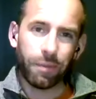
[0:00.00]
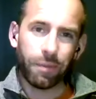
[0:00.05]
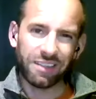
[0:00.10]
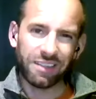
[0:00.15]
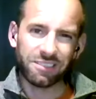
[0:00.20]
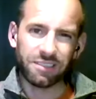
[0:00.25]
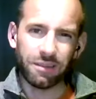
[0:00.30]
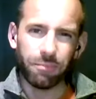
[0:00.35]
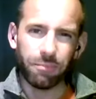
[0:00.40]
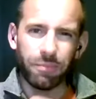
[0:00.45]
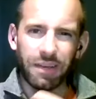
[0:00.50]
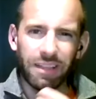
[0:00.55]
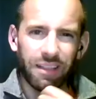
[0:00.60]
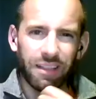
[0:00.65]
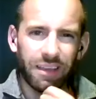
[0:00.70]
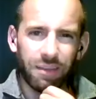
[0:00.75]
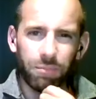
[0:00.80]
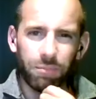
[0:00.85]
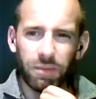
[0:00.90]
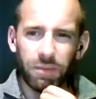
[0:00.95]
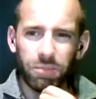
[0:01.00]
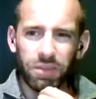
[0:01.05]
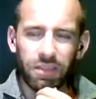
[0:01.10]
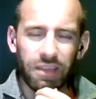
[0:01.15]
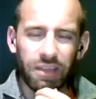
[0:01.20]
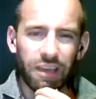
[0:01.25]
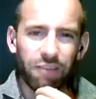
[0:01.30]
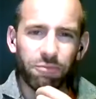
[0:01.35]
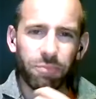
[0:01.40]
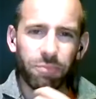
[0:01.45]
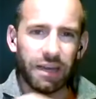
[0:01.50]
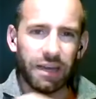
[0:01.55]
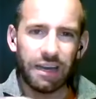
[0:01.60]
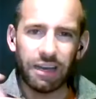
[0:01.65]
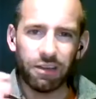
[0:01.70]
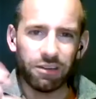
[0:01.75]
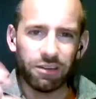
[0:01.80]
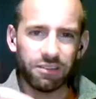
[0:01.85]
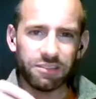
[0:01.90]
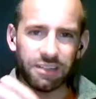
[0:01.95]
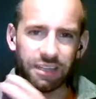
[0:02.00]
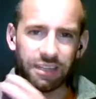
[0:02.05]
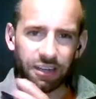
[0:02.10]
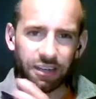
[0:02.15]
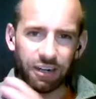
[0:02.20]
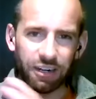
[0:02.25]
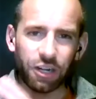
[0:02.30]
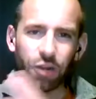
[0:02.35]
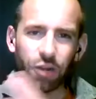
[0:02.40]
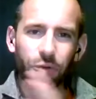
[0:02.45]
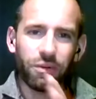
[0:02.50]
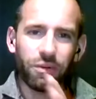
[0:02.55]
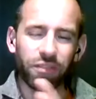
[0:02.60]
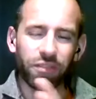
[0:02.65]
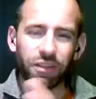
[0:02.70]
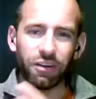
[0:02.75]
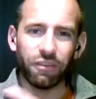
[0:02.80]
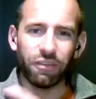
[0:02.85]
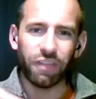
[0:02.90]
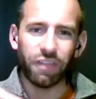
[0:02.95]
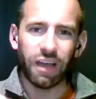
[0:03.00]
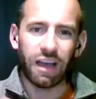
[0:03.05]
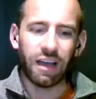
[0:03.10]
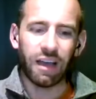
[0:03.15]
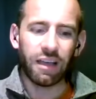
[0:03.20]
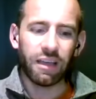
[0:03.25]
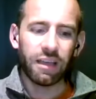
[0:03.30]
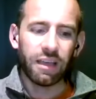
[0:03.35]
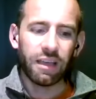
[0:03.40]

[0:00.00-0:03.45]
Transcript: it's a bit like maybe the FBI. It's like an equivalent of that.